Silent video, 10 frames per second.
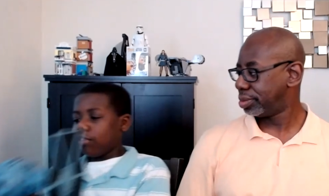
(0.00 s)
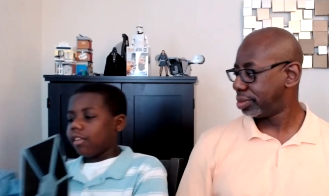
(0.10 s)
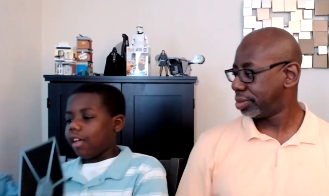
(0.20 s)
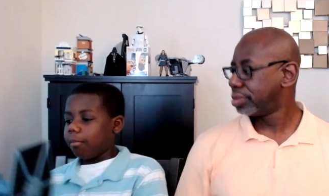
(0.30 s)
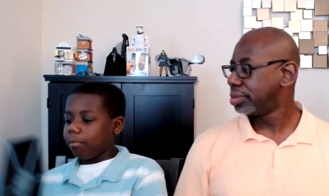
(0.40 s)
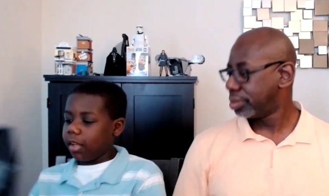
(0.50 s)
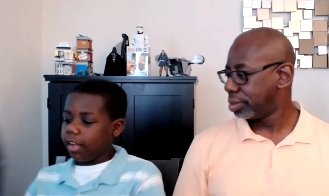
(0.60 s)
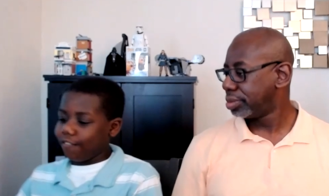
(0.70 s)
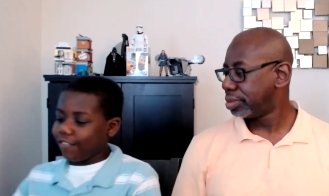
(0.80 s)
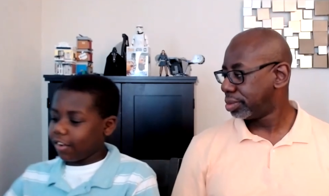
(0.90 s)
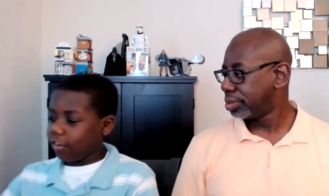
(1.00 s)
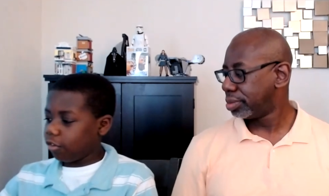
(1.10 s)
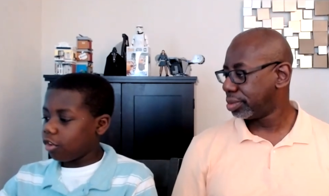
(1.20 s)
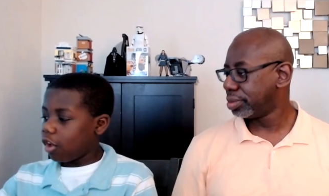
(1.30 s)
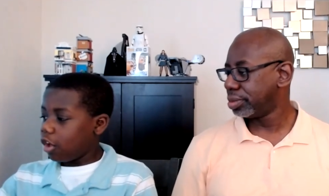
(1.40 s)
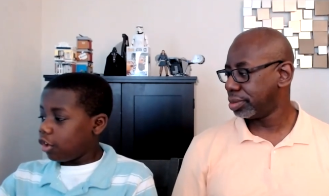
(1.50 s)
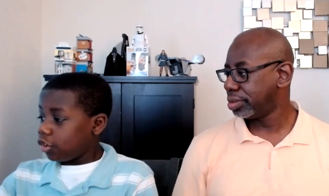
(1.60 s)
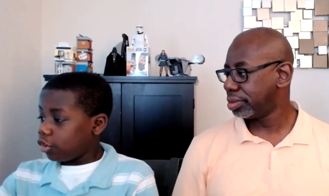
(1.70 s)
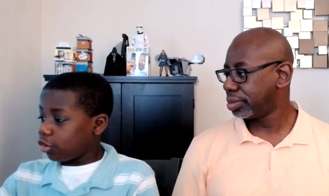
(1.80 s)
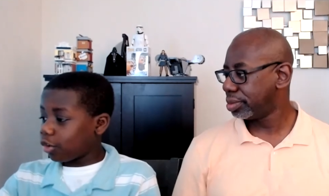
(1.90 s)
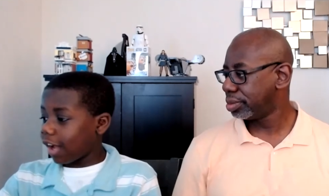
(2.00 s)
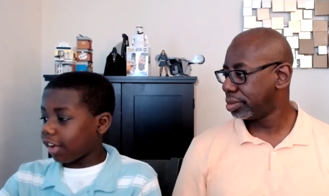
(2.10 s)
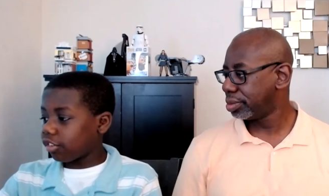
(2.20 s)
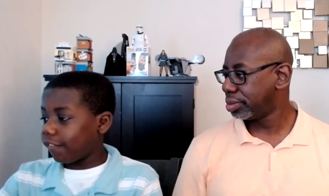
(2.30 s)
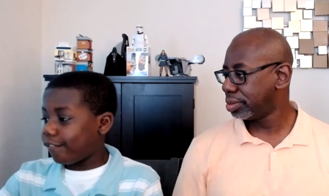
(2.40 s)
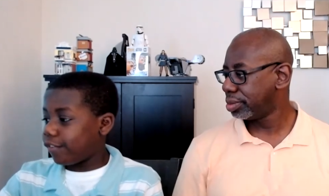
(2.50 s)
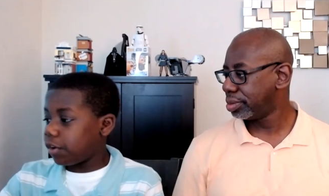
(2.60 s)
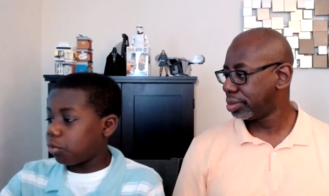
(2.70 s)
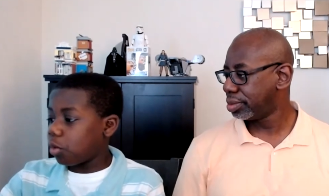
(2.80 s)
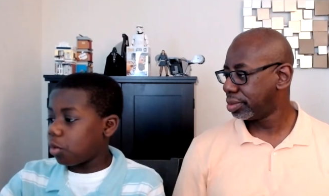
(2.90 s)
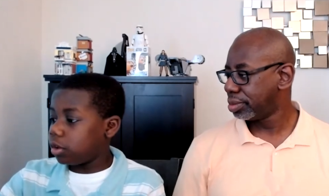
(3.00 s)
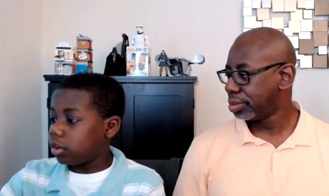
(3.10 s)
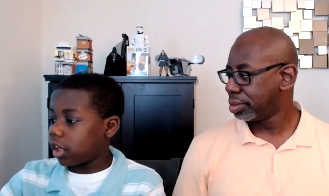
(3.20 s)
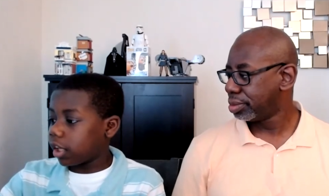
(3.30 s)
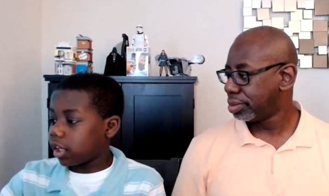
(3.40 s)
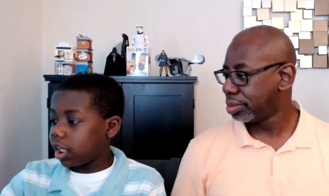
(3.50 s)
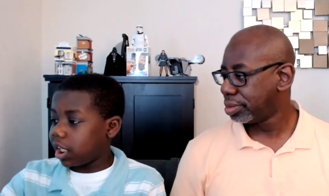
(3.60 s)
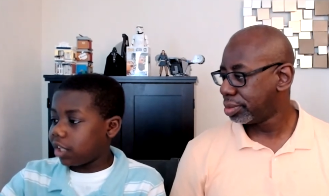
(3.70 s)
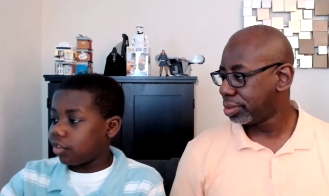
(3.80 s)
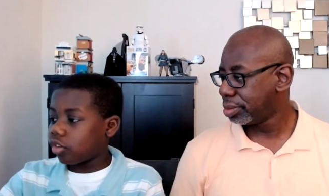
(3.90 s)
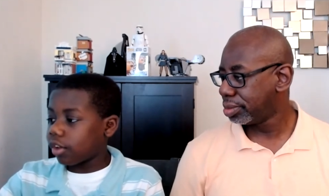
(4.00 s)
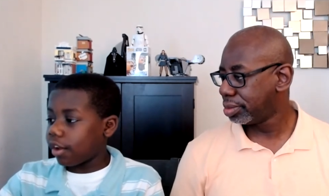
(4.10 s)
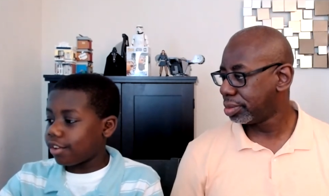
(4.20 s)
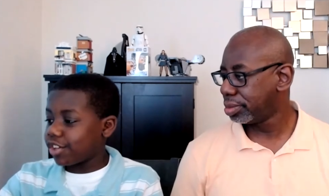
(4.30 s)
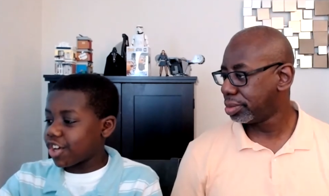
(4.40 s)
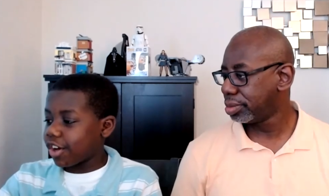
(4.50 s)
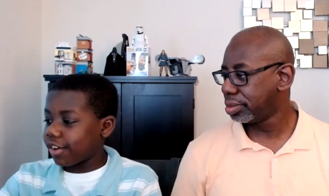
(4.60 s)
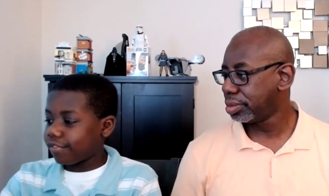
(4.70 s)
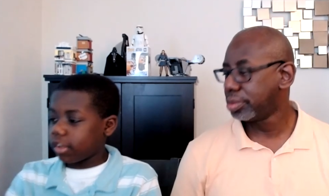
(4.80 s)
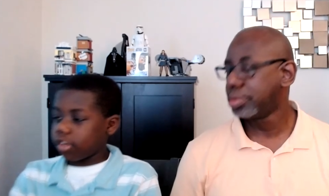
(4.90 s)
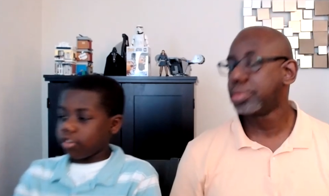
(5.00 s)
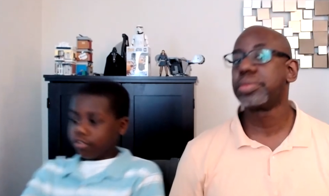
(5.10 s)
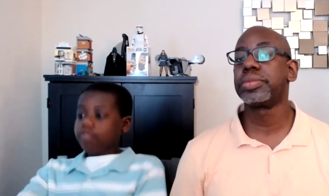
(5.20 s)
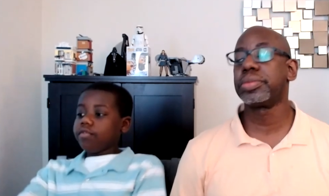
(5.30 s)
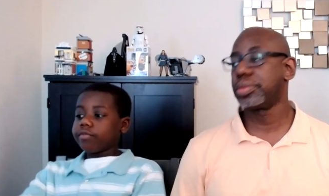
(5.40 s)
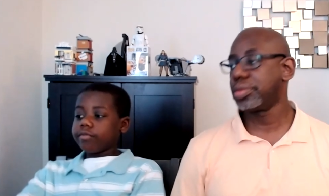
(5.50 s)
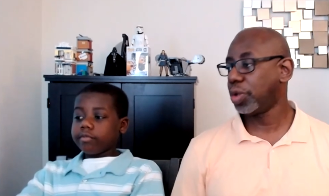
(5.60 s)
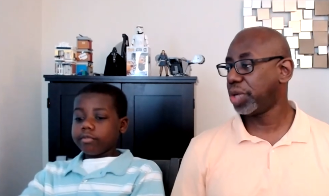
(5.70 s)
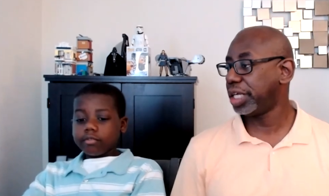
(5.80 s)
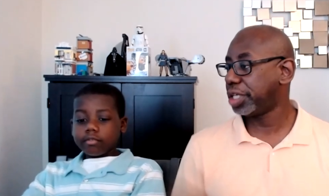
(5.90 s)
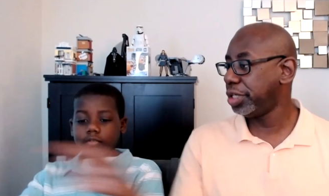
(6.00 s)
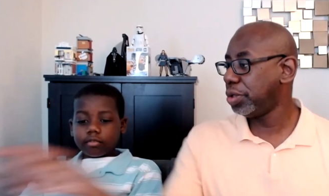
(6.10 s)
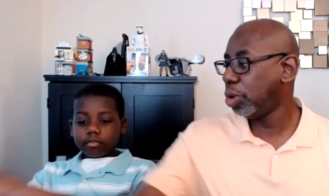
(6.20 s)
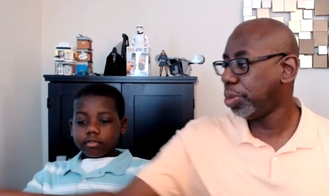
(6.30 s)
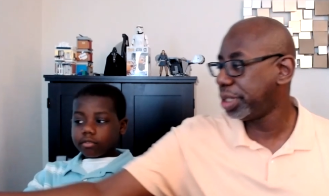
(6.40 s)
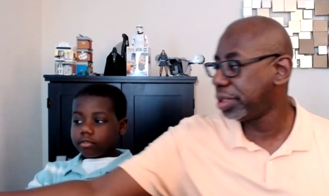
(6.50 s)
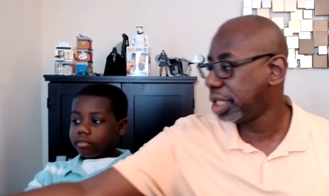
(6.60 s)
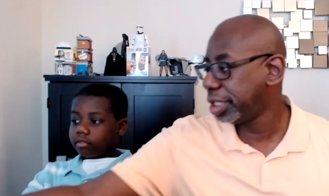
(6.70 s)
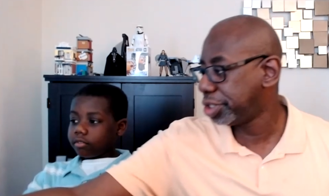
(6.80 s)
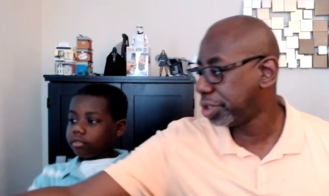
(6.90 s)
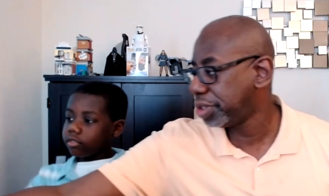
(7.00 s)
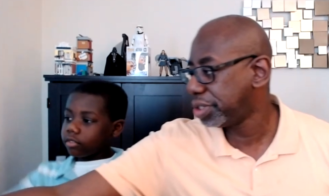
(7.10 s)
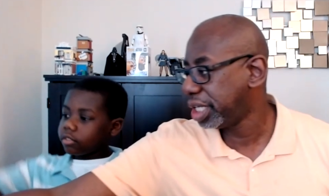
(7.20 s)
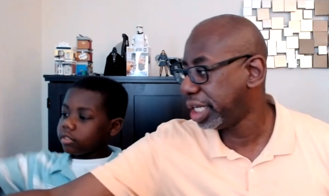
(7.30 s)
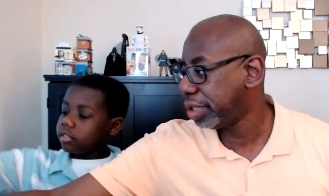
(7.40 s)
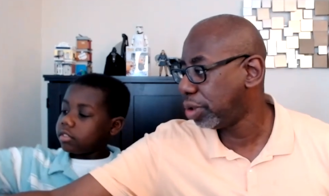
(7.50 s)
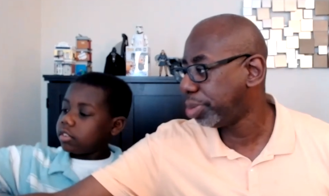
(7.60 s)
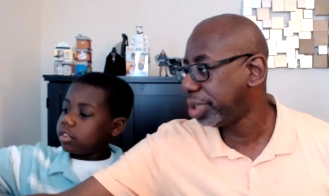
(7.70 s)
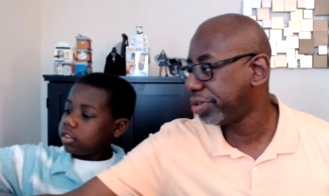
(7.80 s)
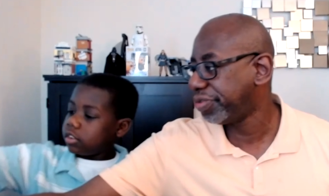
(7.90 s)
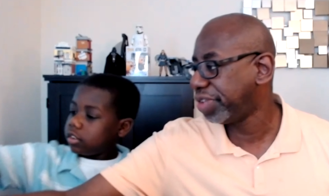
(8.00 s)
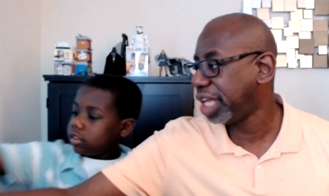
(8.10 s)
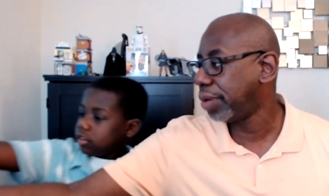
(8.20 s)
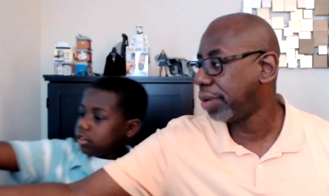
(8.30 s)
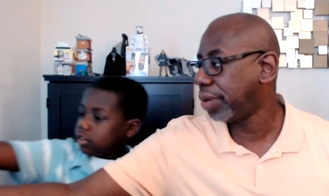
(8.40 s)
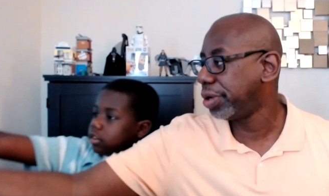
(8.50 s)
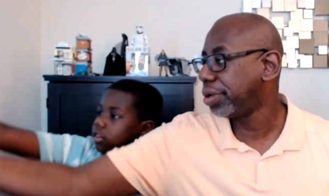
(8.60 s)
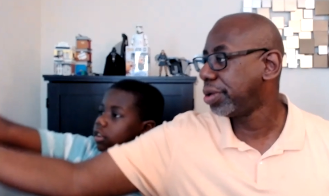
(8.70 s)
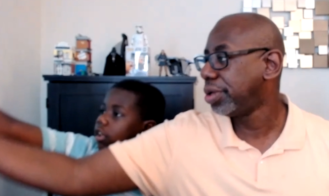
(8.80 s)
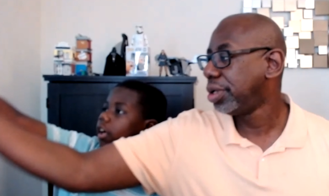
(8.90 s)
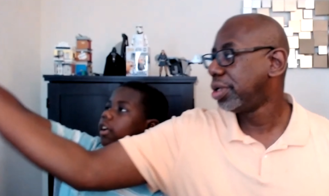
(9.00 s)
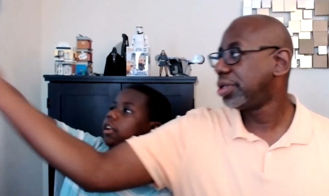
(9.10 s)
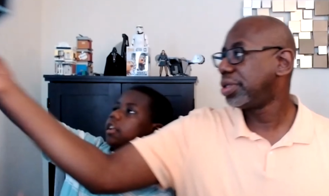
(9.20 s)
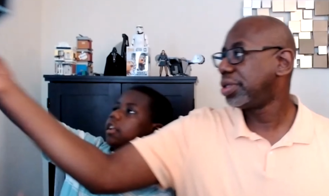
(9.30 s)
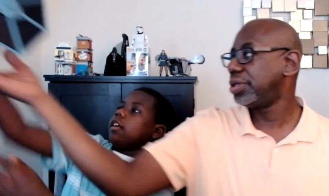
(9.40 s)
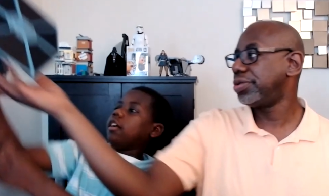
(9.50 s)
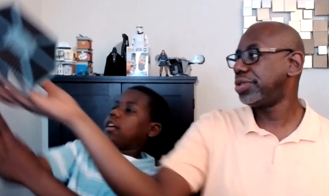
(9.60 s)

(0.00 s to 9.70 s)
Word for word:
Speaker 1: set minifigures, mm-hmm. you could actually fit one like inside of the TIE fighter.
Speaker 2: Mm, okay, can you open, like, show us again and open up the flap where yeah. the,